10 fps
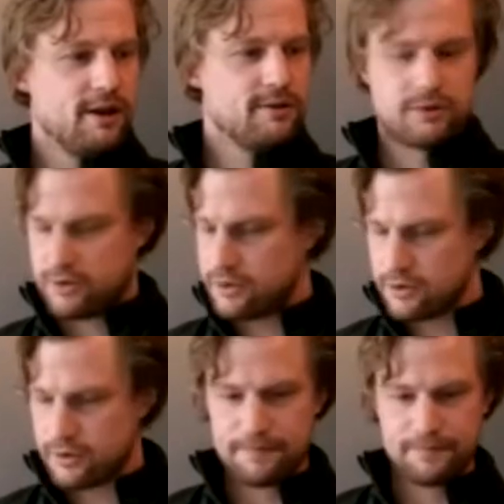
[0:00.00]
doo
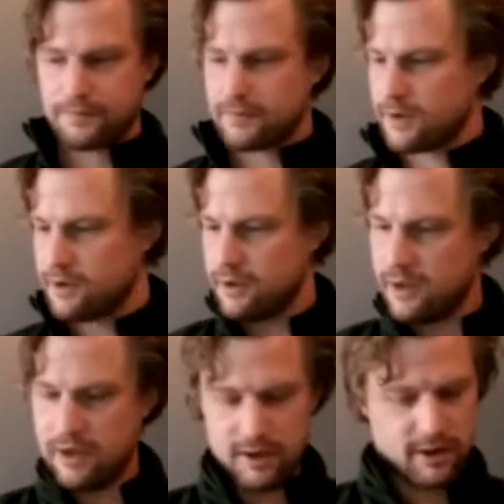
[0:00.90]
-doo
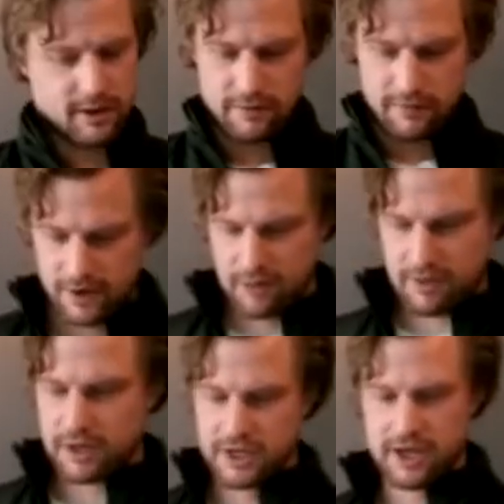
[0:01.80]

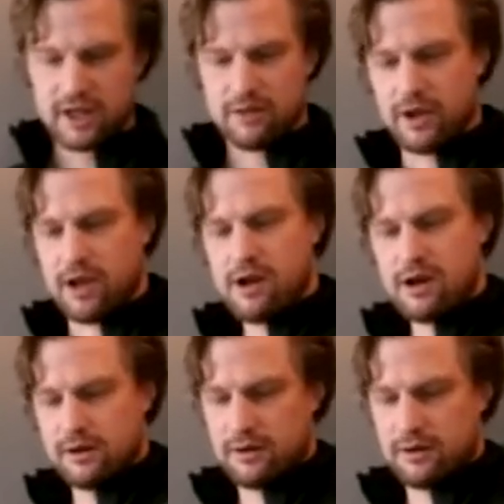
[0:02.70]
framing is killing me here.